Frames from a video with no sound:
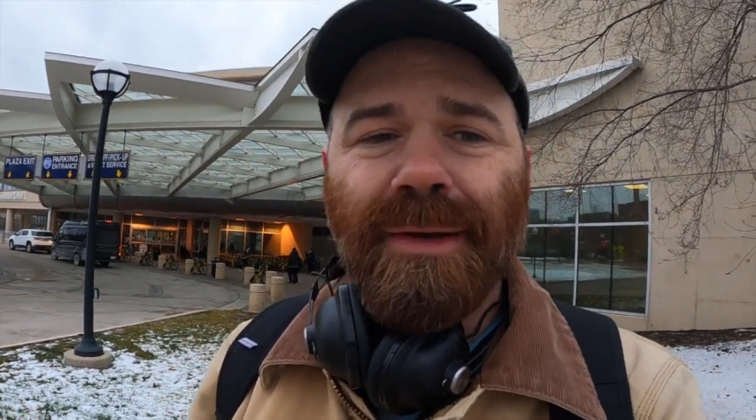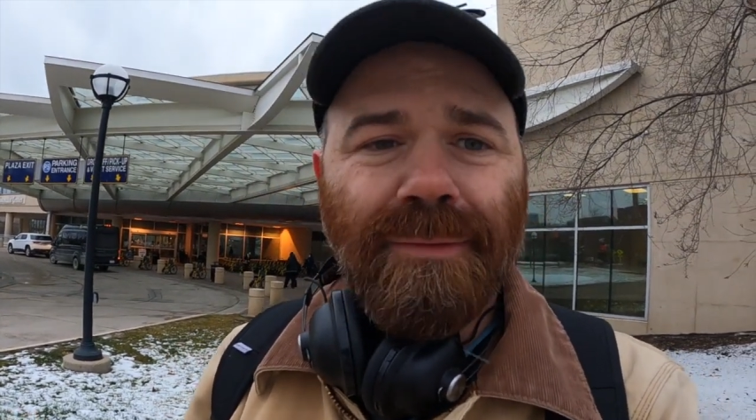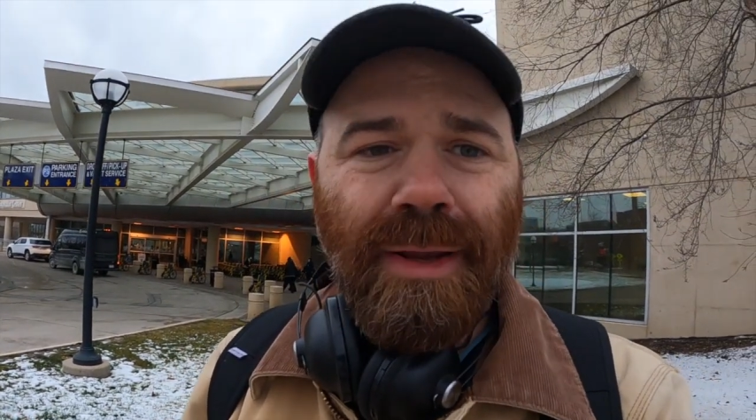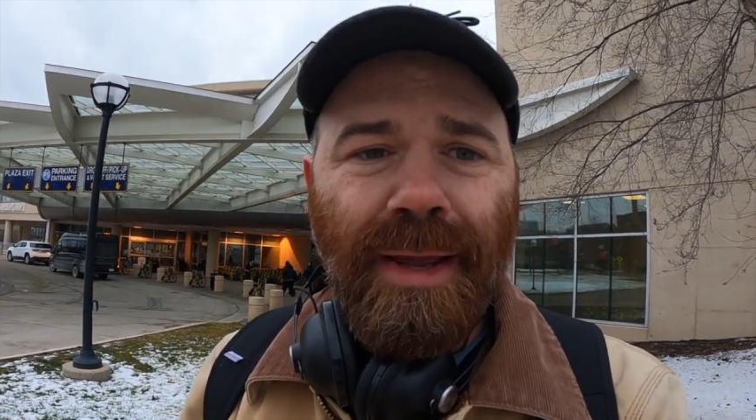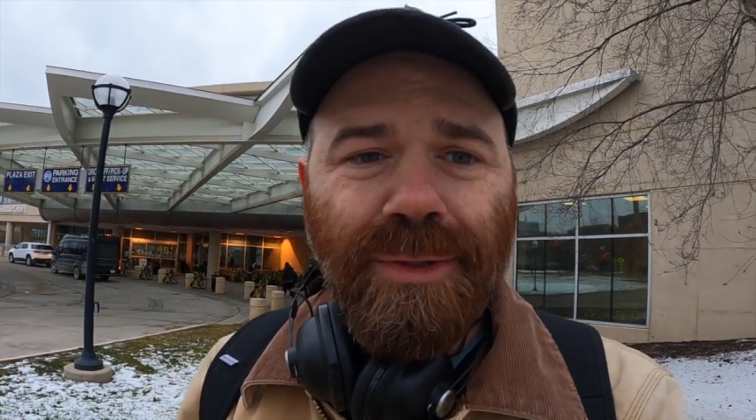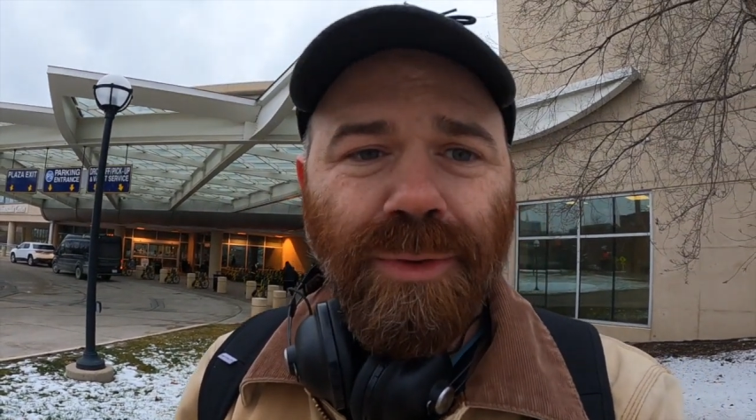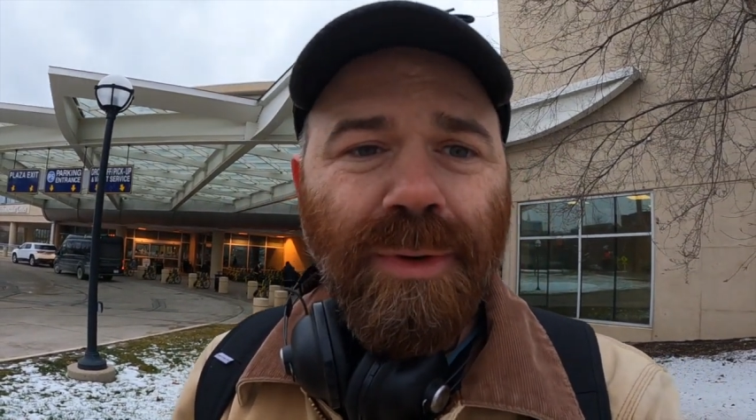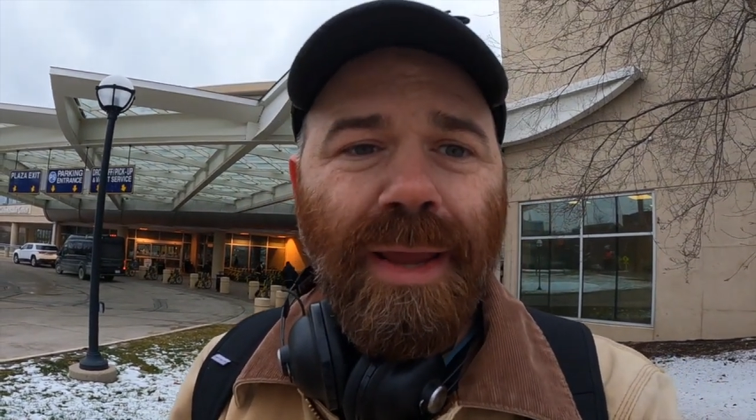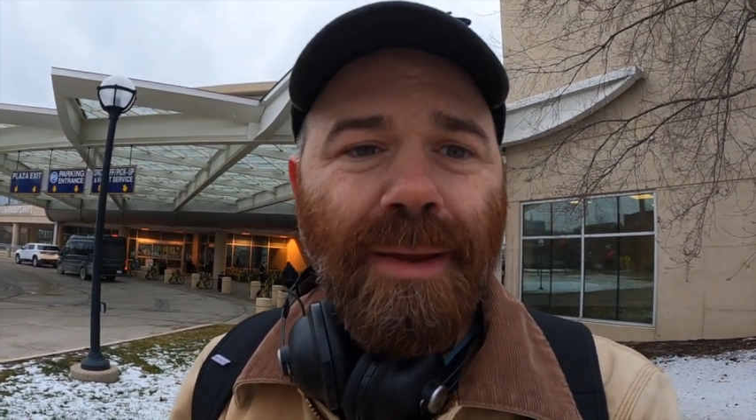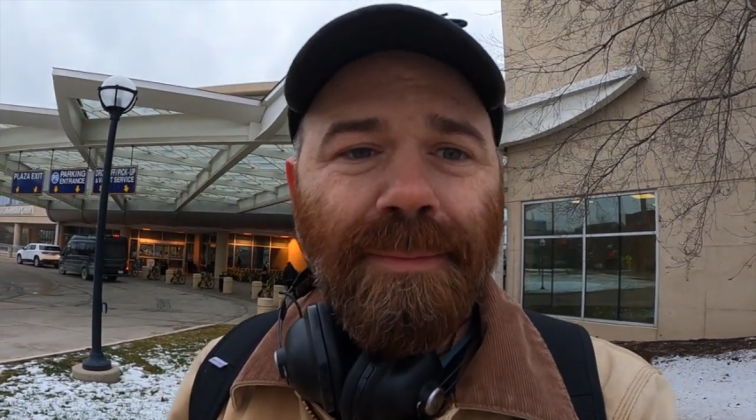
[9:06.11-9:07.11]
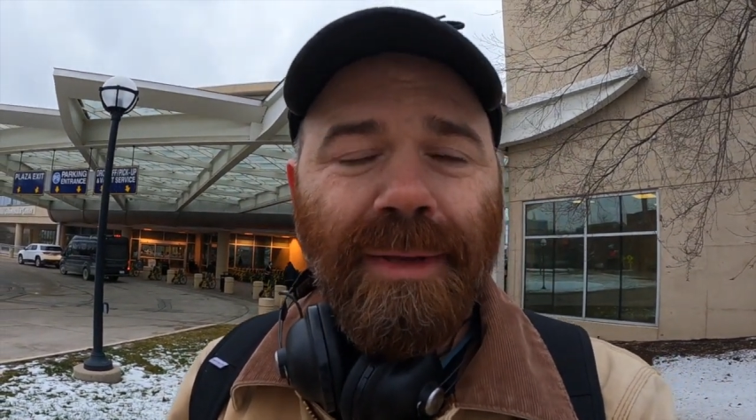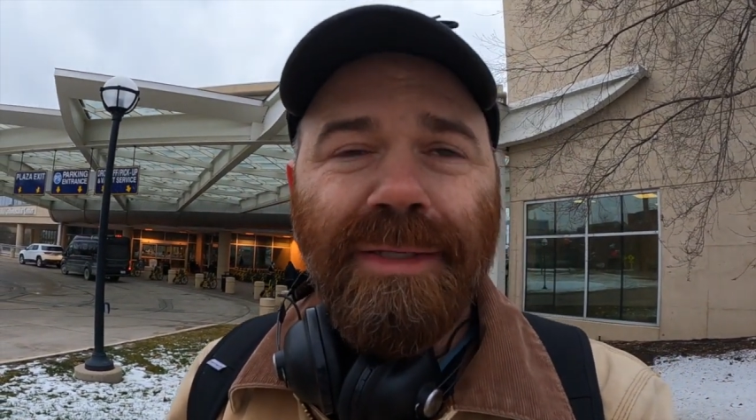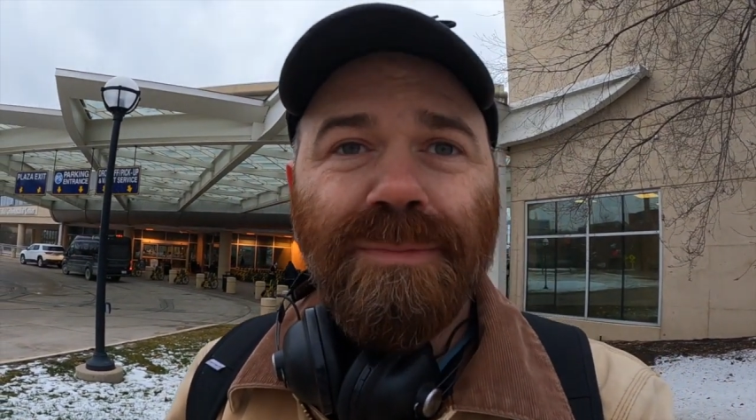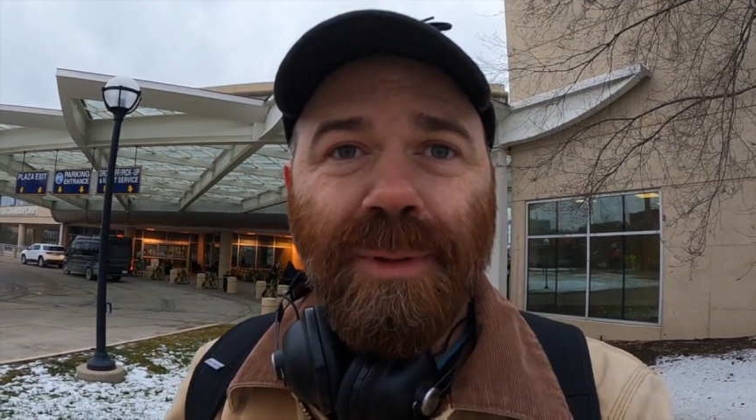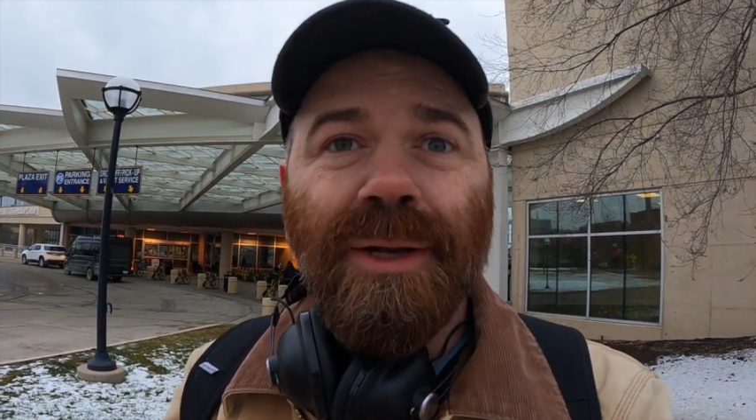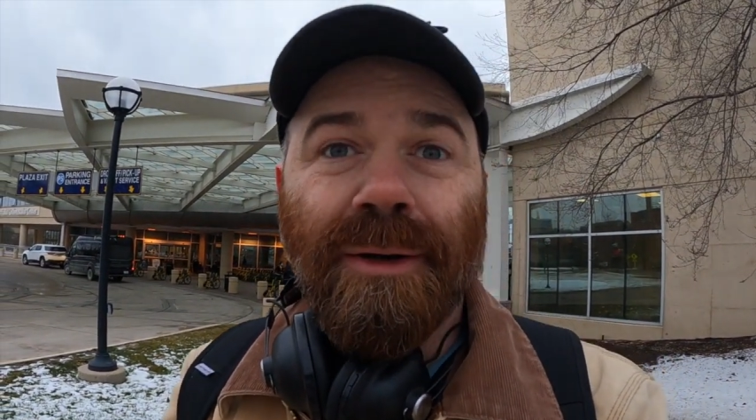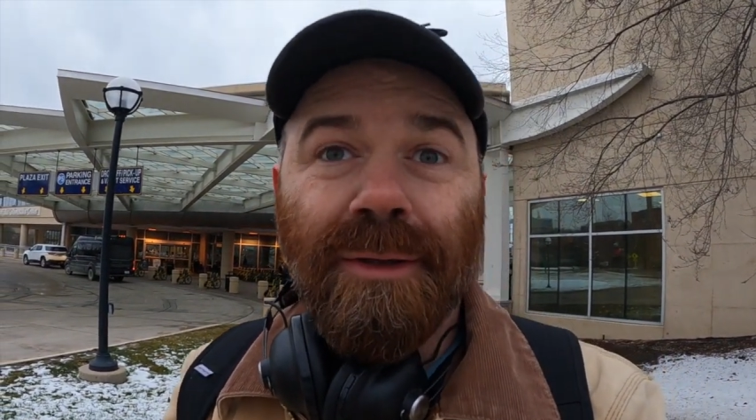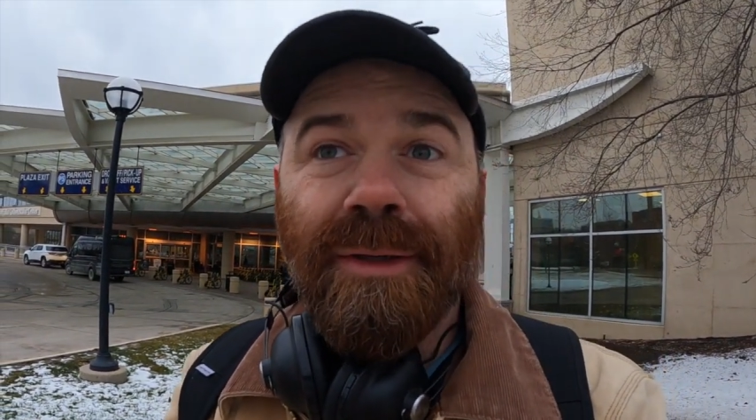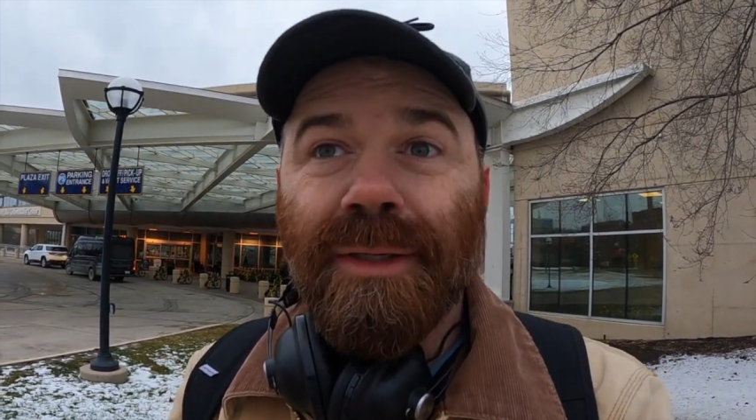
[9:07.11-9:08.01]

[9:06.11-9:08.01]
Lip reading: and your name is Peter.